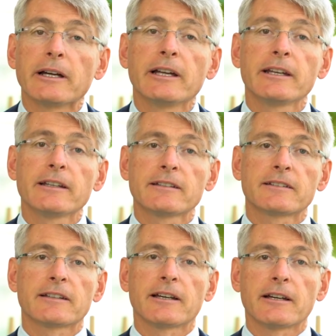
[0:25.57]
It
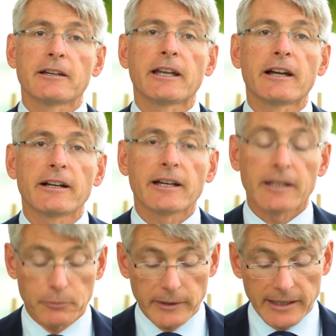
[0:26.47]
is an area
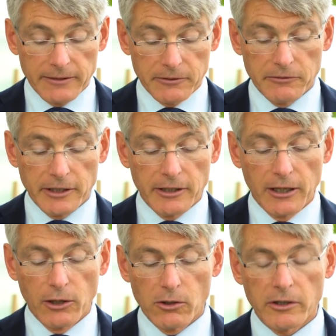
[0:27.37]
that we have a very
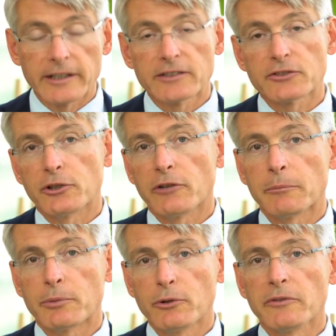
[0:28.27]
long history of
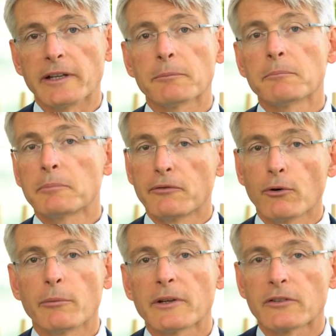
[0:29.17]
improving
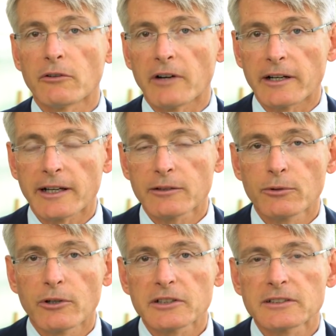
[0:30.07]
performance of our
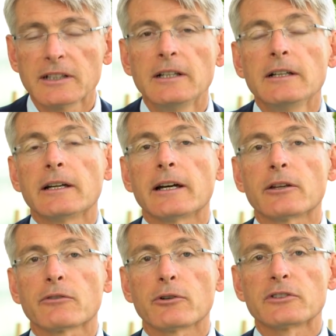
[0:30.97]
networks. And
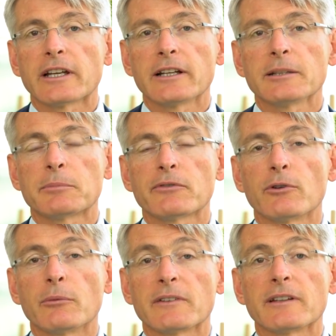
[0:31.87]
of course, energy
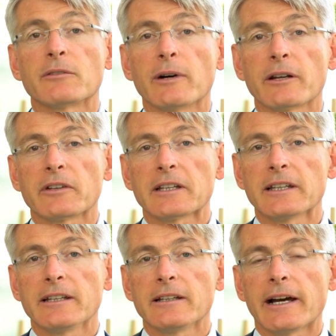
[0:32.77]
performance is one of the
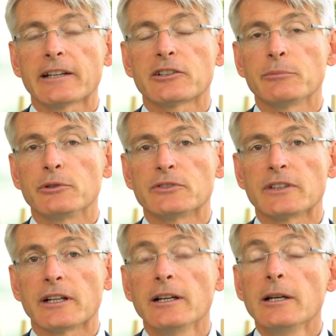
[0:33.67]
key attributes
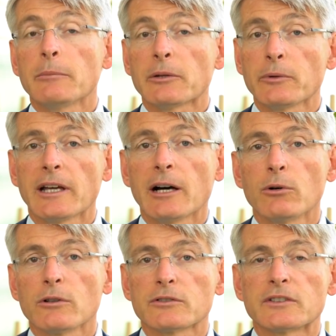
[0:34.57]
there. But we now
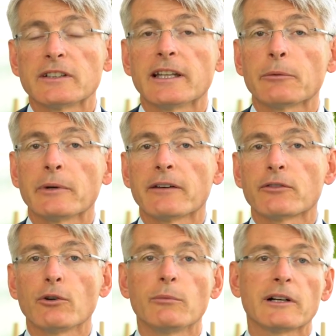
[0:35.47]
also see that we have
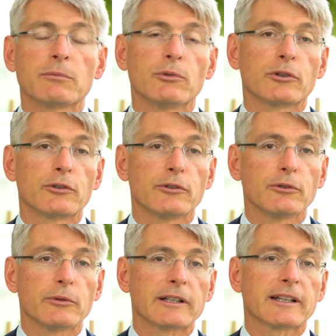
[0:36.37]
so much more to
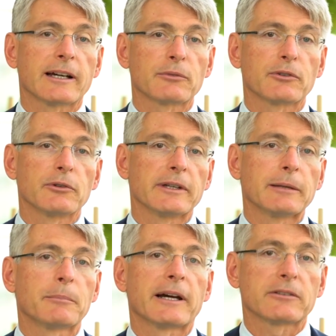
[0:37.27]
do when it comes to
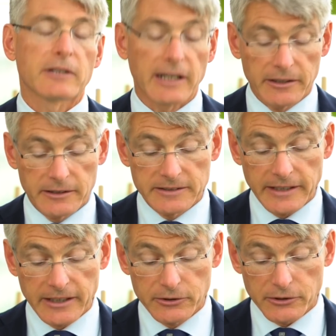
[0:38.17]
impact on other
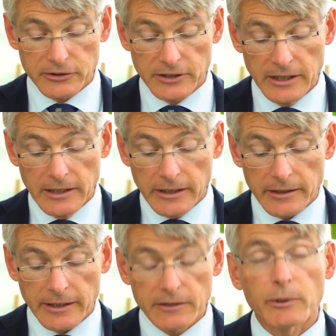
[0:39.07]
sectors.
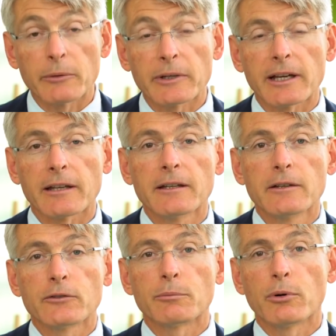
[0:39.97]
And that's where we can
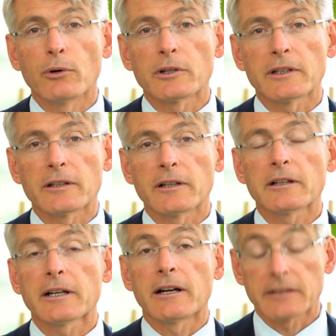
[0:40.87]
support in the
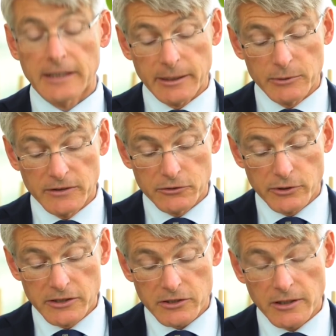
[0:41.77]
current climate
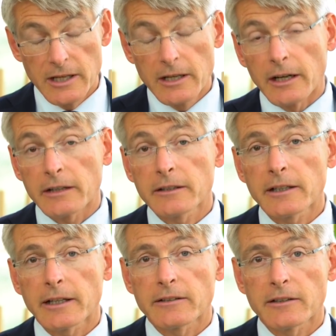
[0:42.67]
situation. I
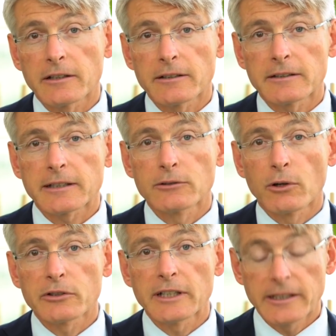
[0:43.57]
think as a
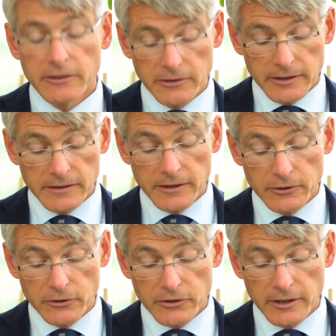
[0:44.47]
technology leader in this
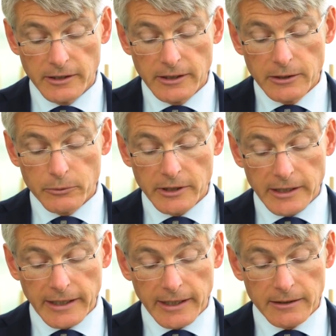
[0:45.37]
industry, we
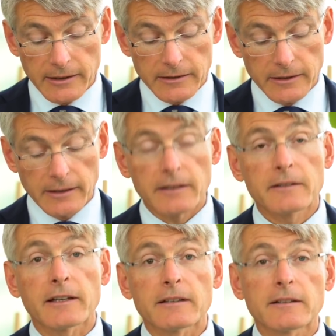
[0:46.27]
can
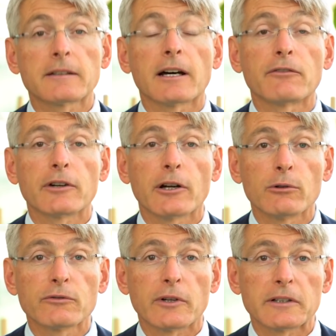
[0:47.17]
set tougher
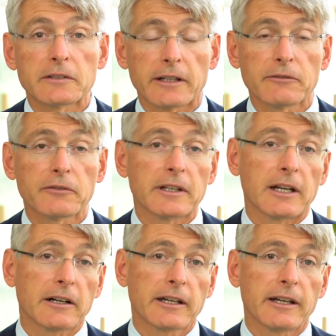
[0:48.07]
goals for ourselves. In
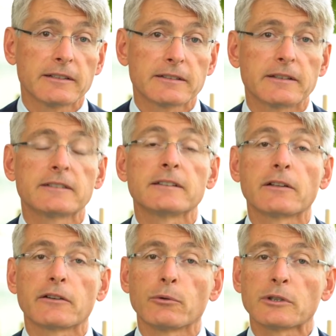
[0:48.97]
our case, this is
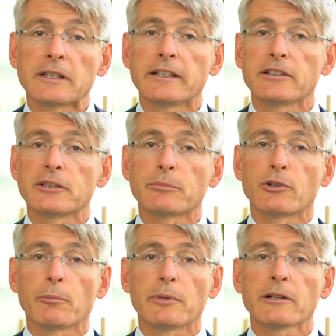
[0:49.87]
a thought leadership
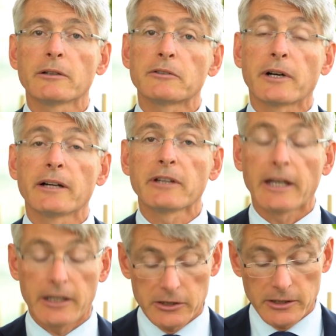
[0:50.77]
topic, driving
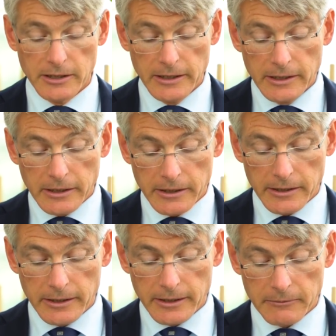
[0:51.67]
energy
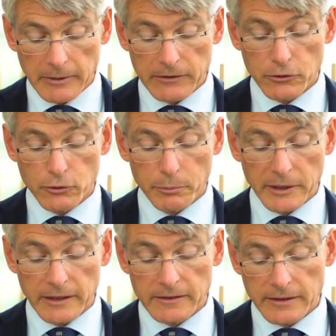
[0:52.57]
as a
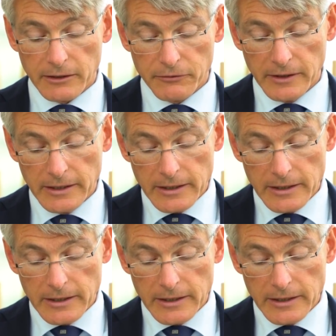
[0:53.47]
topic in itself.